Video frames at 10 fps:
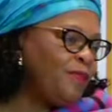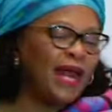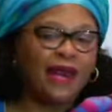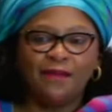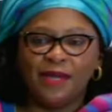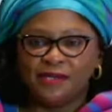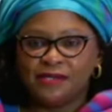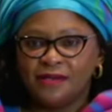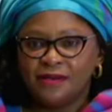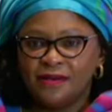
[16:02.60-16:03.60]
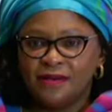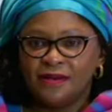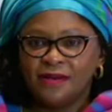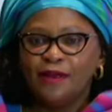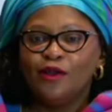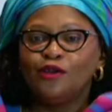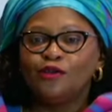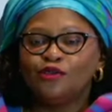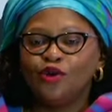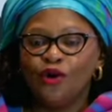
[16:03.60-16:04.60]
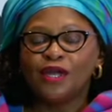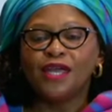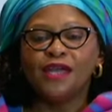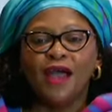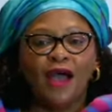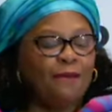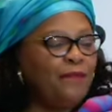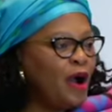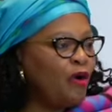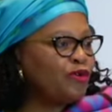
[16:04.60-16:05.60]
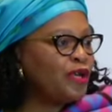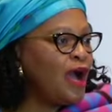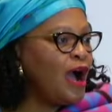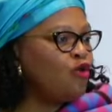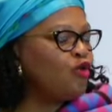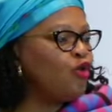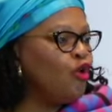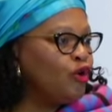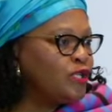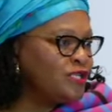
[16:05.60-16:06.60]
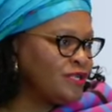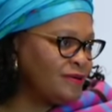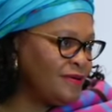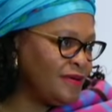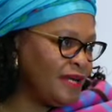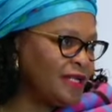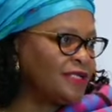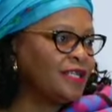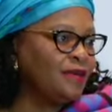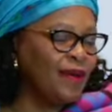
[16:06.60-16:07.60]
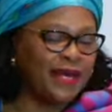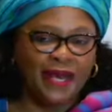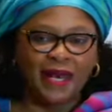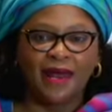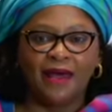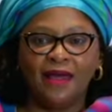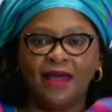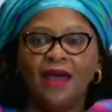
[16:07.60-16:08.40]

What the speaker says: Parliament talking about how good Nelson Mandela,